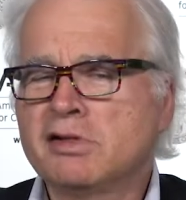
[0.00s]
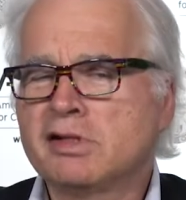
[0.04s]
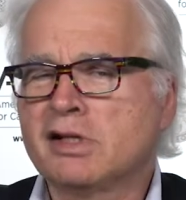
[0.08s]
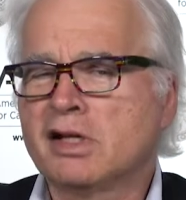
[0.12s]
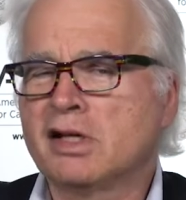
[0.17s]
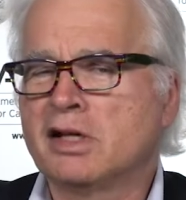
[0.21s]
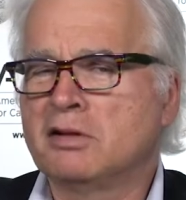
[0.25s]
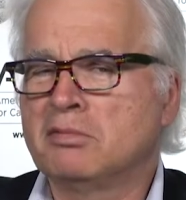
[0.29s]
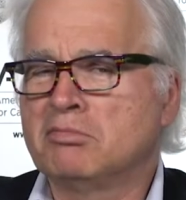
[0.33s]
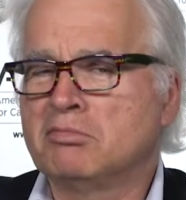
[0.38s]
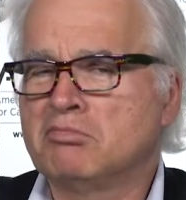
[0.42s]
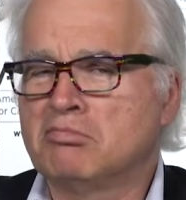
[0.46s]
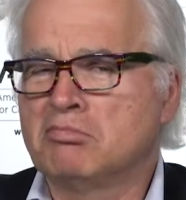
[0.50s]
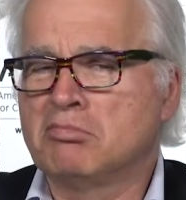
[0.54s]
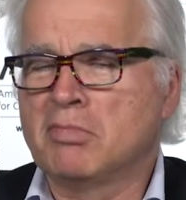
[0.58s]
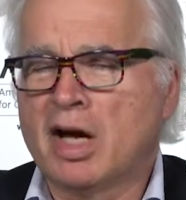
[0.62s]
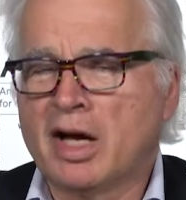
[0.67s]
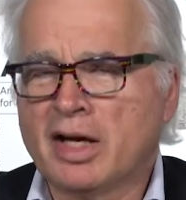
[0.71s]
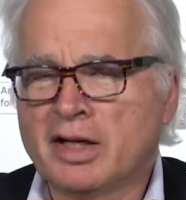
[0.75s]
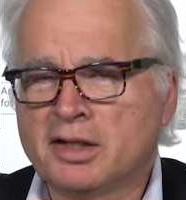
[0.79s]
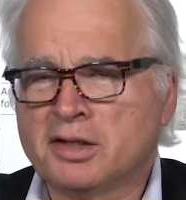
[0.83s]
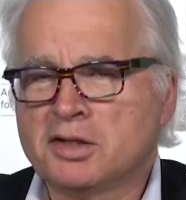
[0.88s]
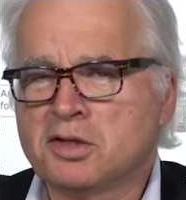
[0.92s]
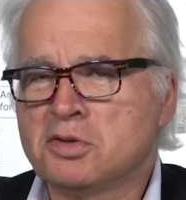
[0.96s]
say
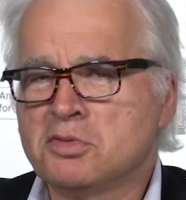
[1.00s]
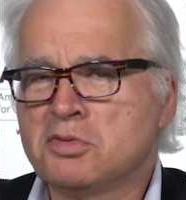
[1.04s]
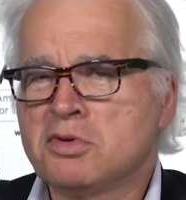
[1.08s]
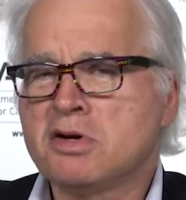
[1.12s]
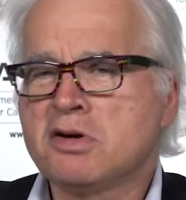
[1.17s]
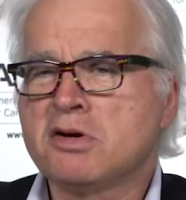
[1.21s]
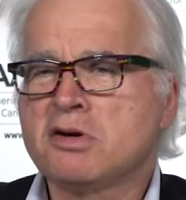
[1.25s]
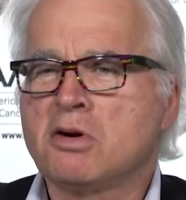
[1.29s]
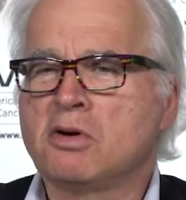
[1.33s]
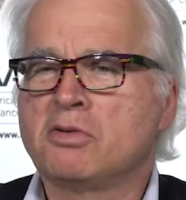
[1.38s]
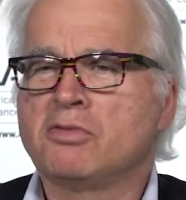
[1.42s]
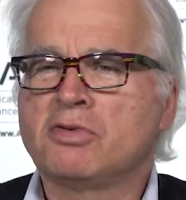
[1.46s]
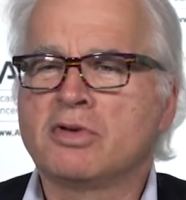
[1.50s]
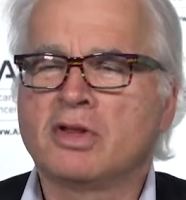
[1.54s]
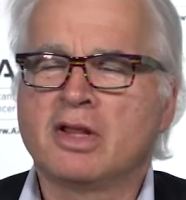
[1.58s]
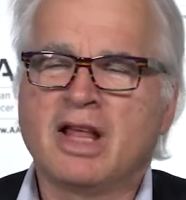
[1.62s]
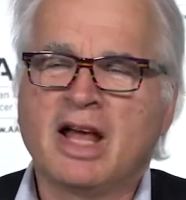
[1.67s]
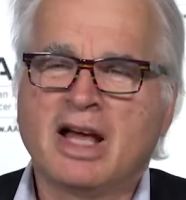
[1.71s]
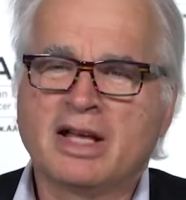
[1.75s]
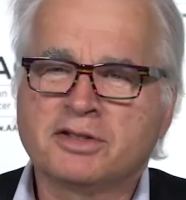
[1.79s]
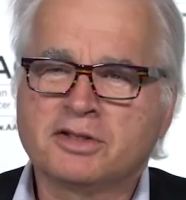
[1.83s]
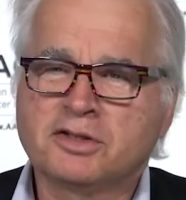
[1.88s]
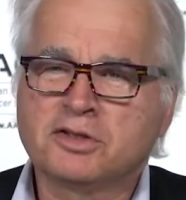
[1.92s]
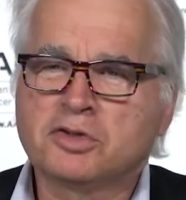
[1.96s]
my career over the
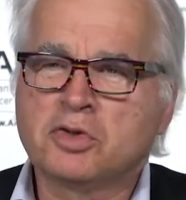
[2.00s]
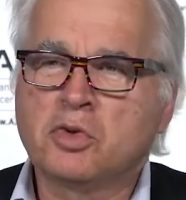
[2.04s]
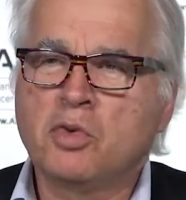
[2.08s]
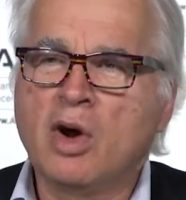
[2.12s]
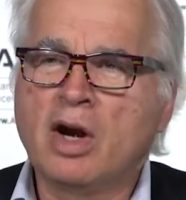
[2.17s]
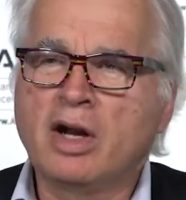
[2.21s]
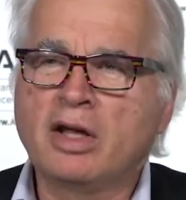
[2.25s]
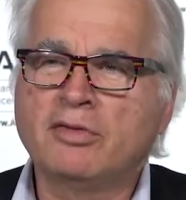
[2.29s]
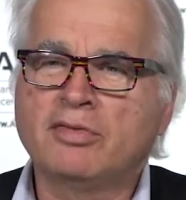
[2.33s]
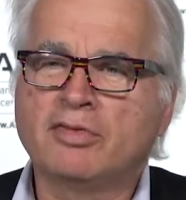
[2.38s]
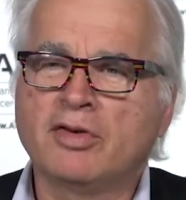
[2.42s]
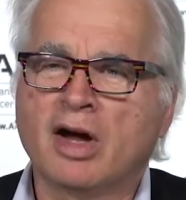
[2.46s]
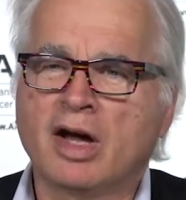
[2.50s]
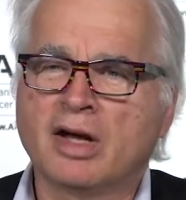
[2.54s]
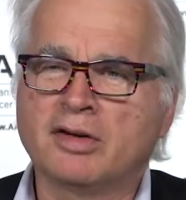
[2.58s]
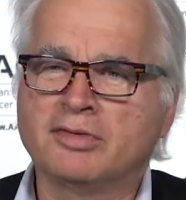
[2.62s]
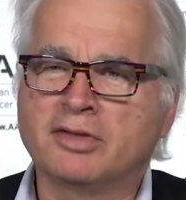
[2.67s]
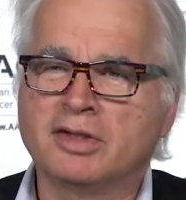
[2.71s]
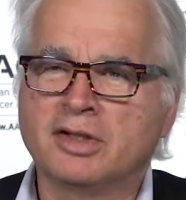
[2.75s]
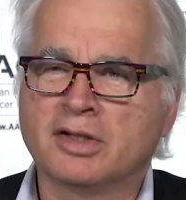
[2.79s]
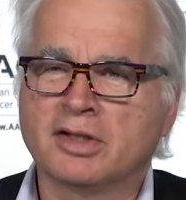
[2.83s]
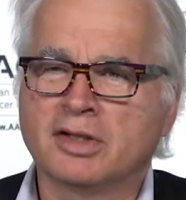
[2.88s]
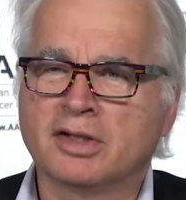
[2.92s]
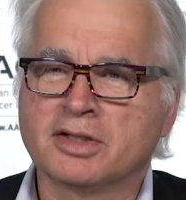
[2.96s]
last 25
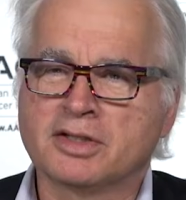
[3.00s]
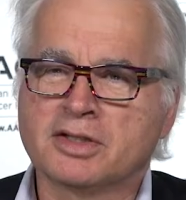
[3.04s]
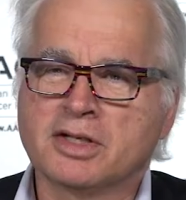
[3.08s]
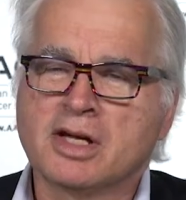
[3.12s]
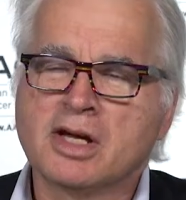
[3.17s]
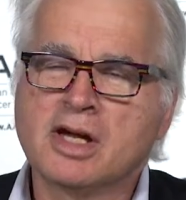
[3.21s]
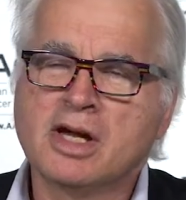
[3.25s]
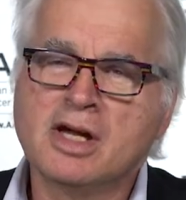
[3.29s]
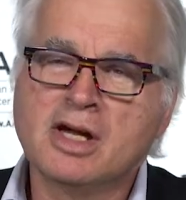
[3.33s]
years